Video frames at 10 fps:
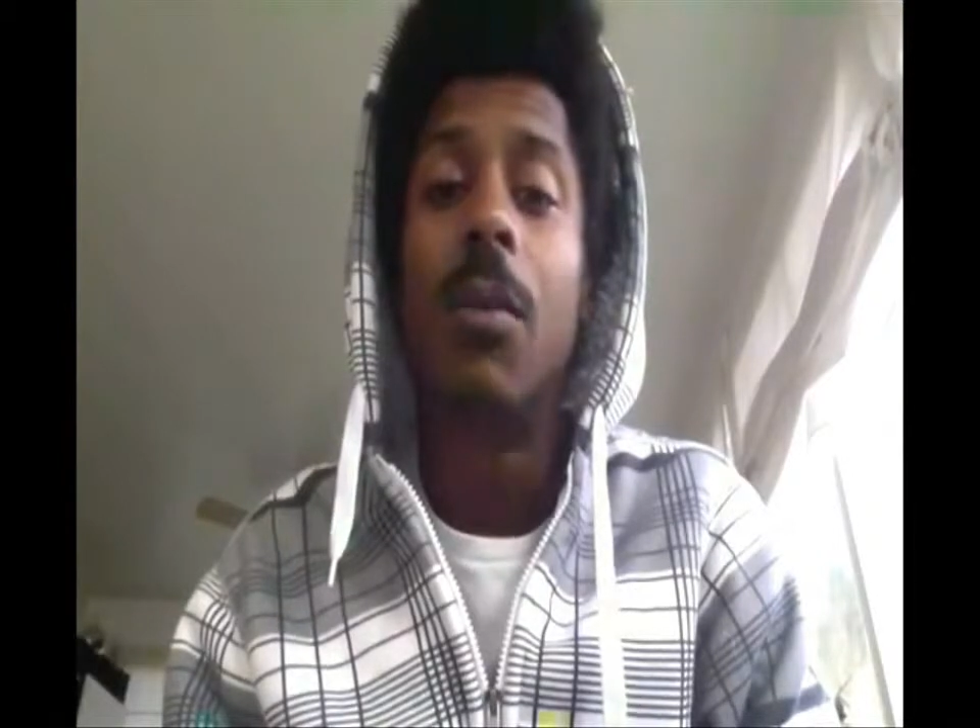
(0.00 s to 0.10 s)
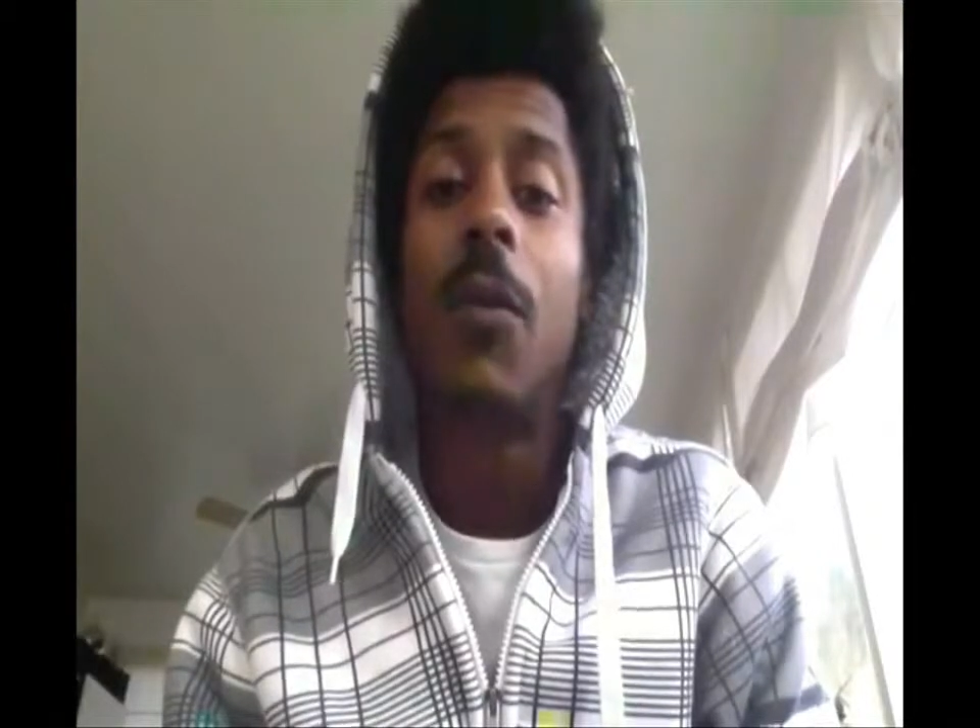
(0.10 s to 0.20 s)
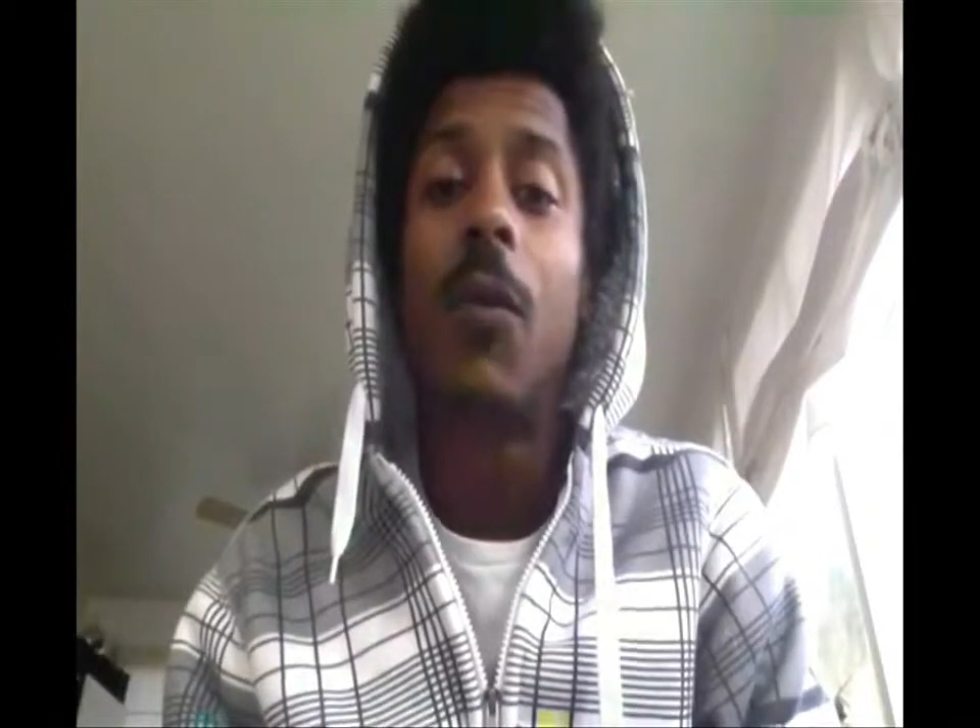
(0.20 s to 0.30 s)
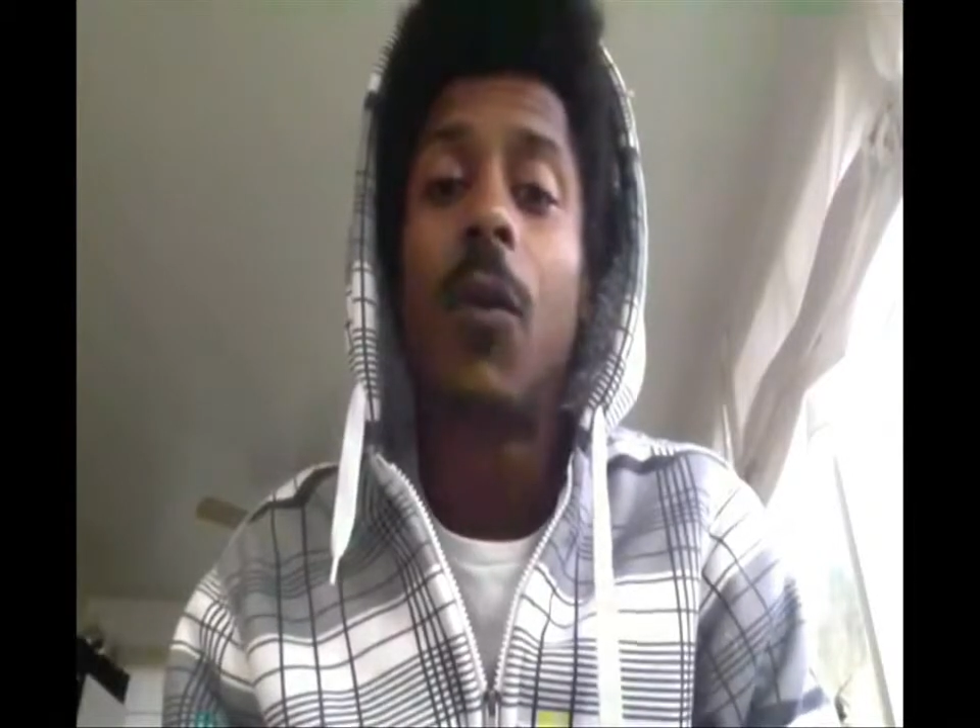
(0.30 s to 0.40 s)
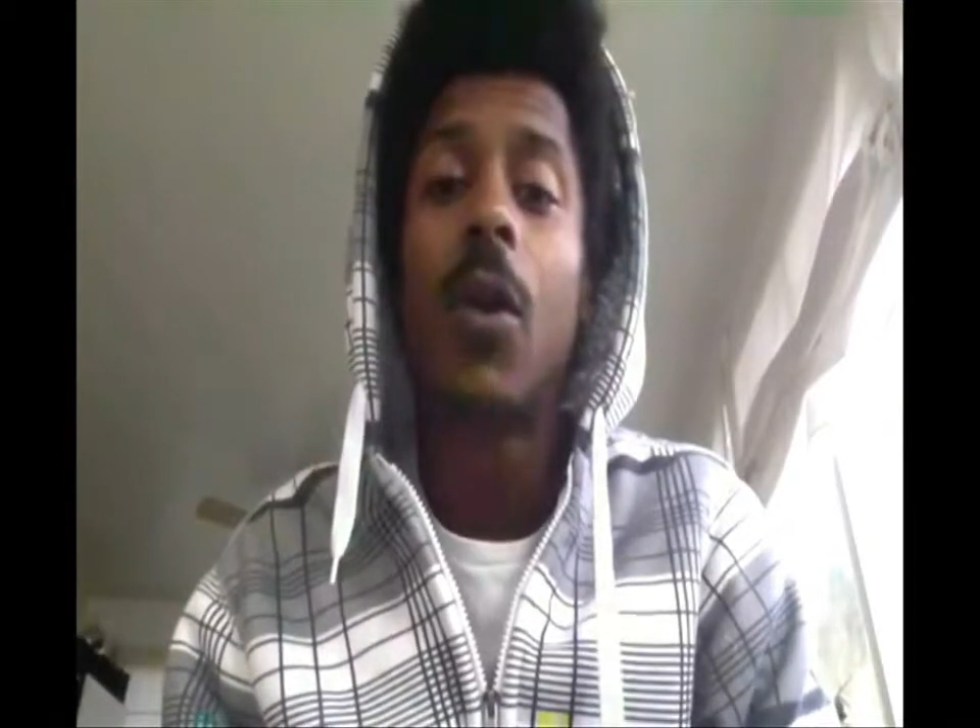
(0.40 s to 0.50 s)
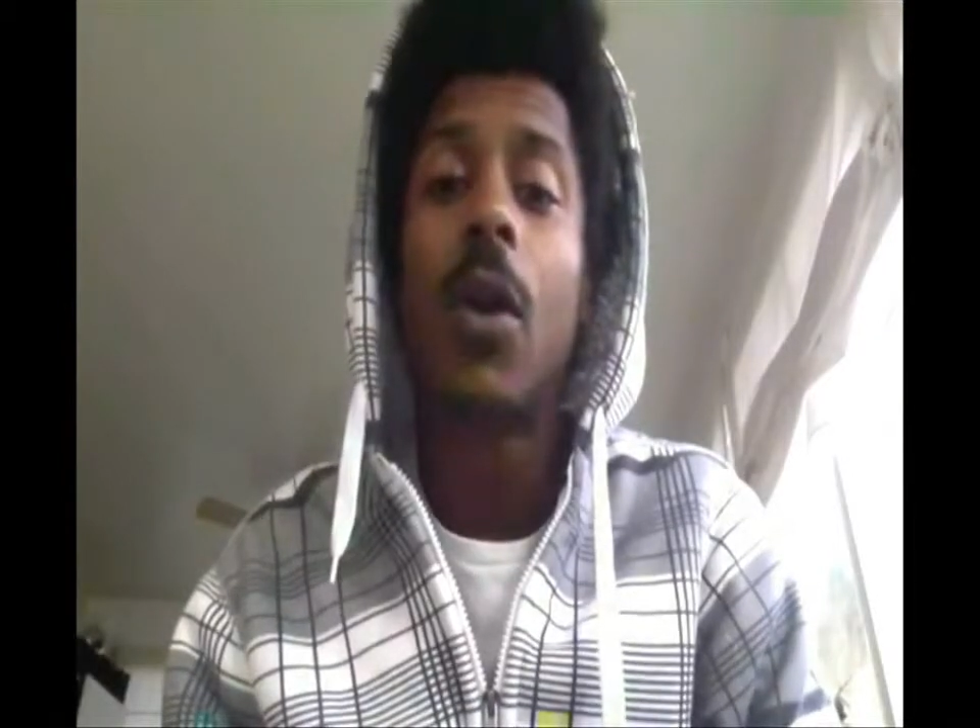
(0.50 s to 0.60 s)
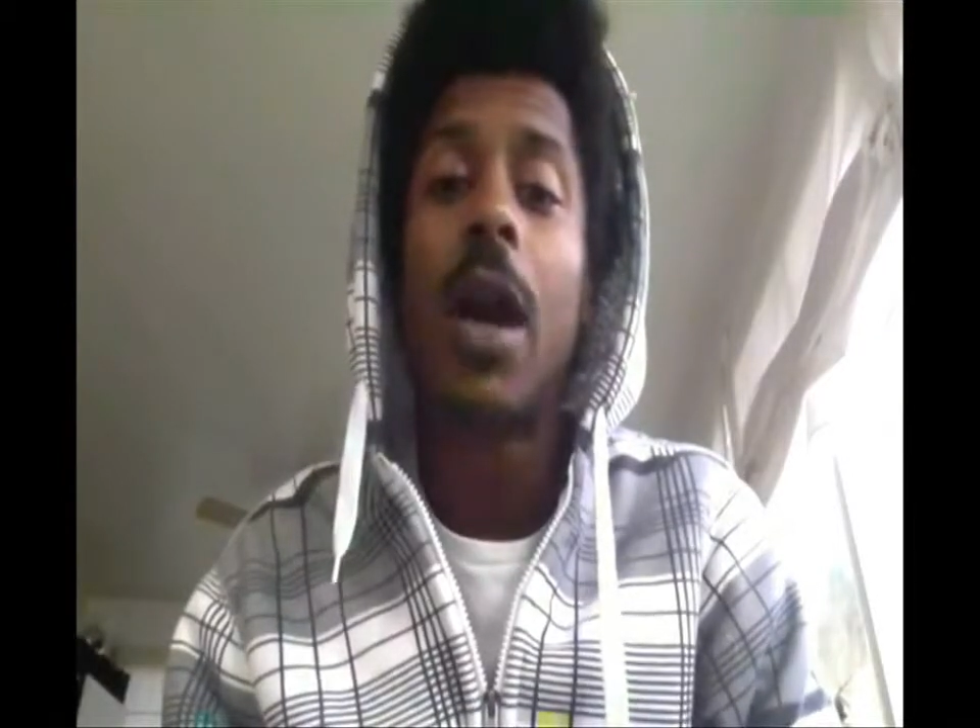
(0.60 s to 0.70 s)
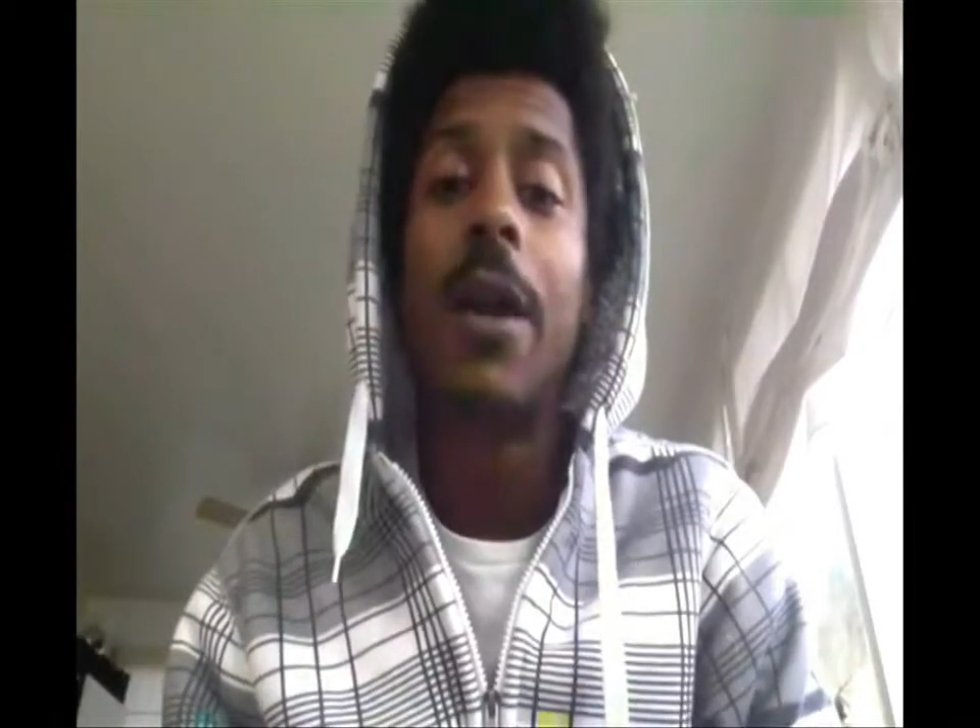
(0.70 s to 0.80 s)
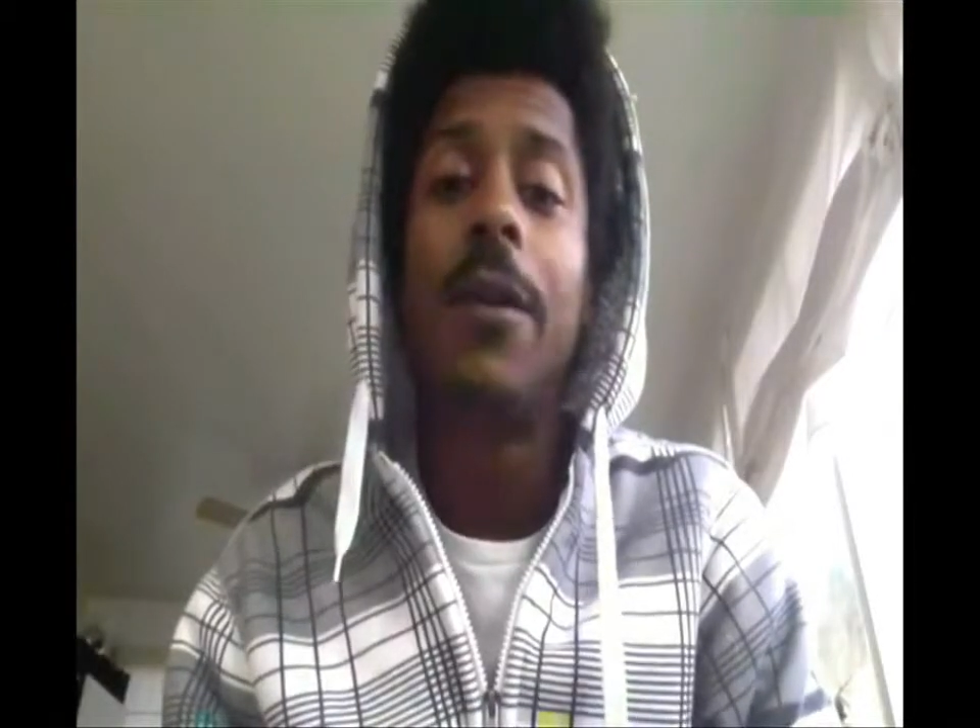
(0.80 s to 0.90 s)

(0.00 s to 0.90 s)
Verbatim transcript: before I